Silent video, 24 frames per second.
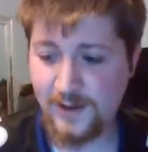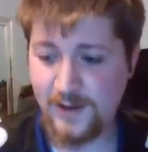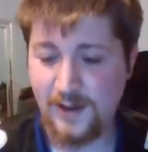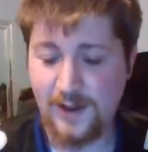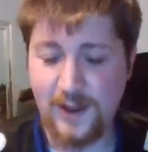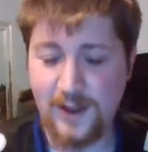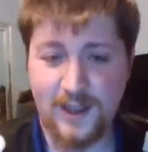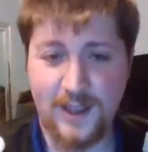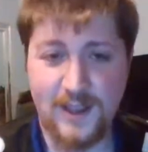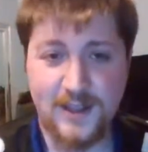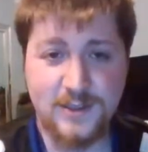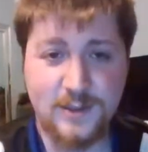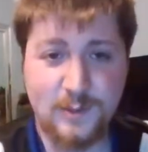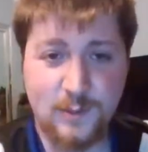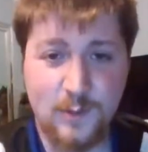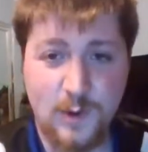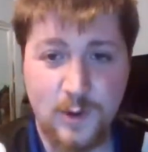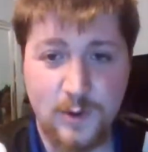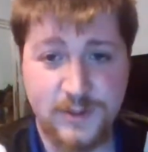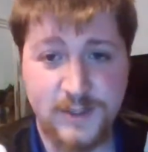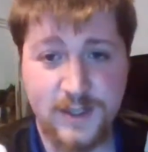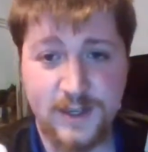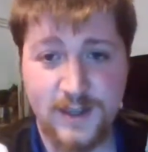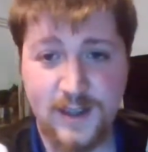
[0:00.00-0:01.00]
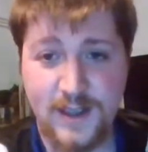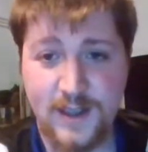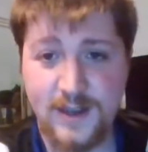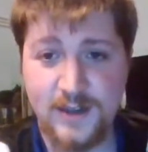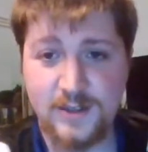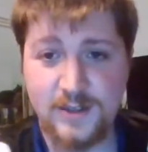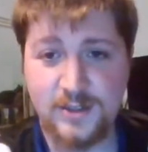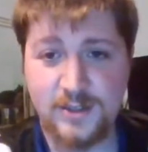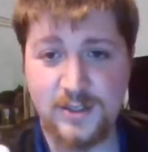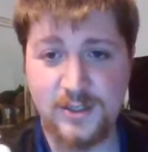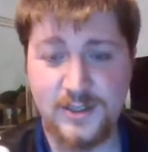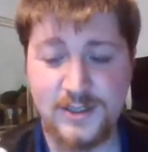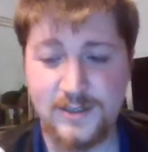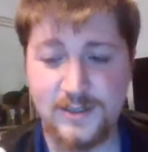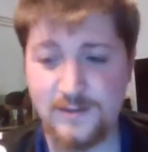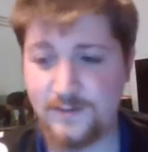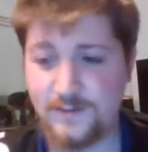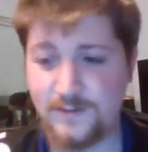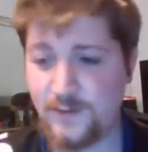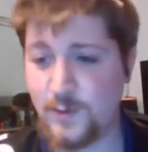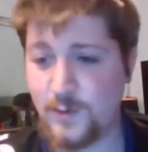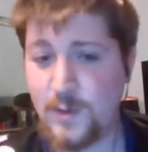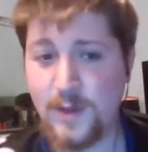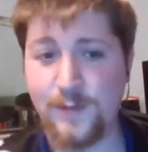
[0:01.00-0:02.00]
against Rose again just
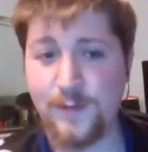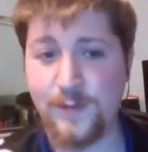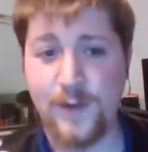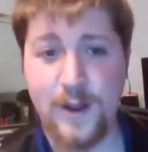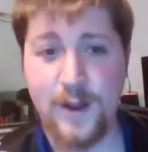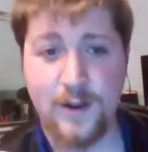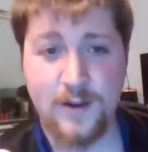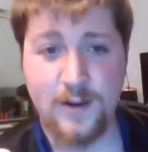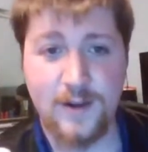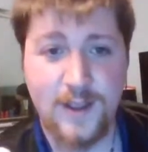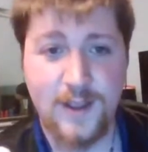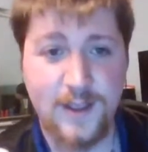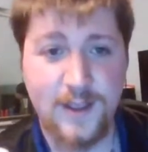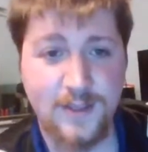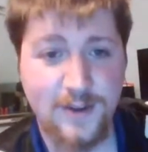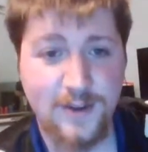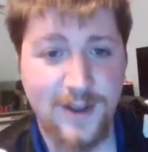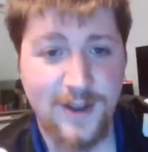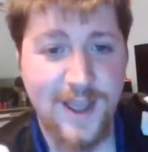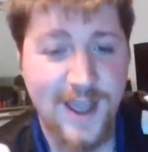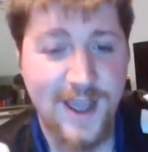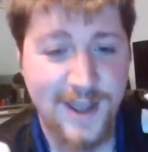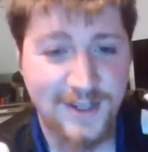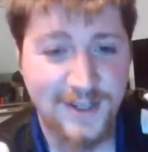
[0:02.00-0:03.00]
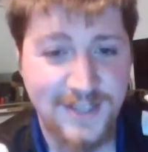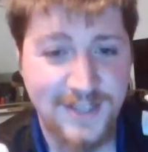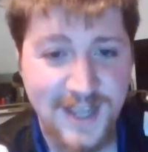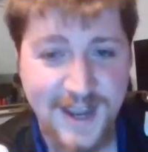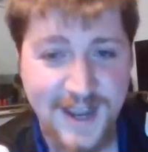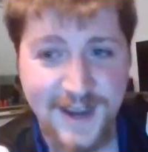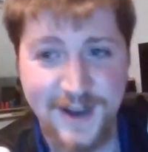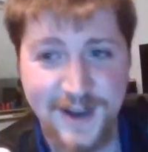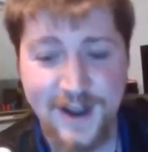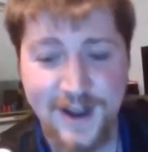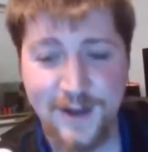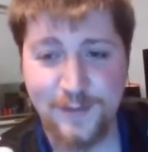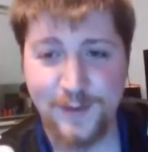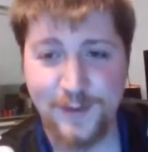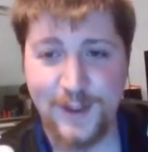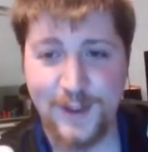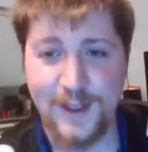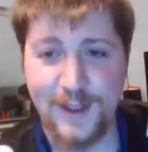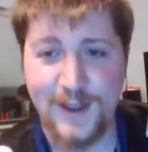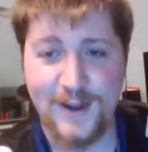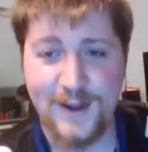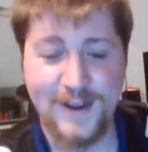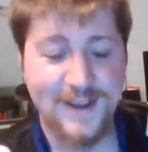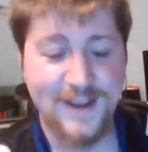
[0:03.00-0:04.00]
for my fighter to get their head taken off
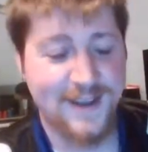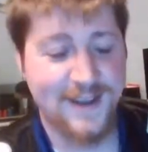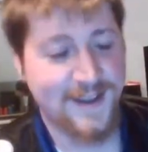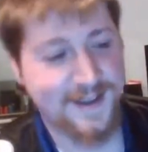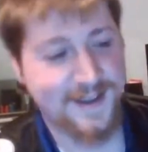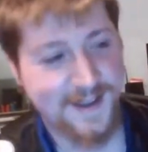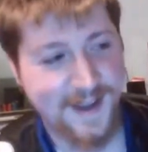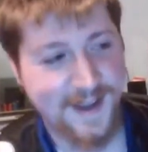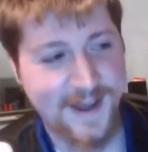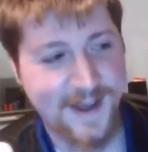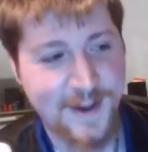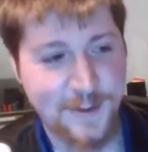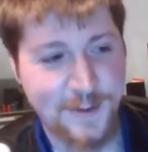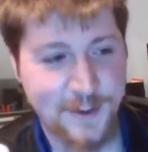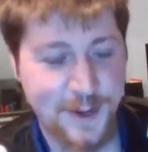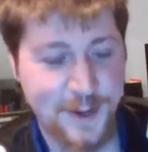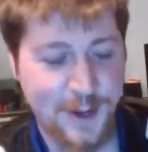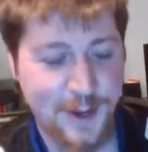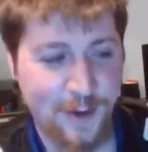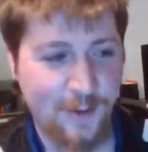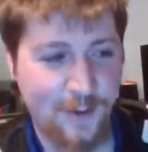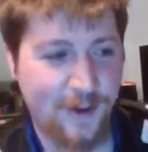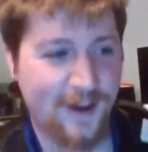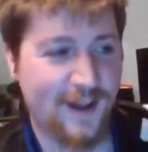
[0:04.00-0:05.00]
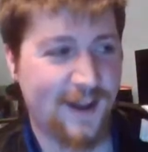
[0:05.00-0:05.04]
again? I don't know.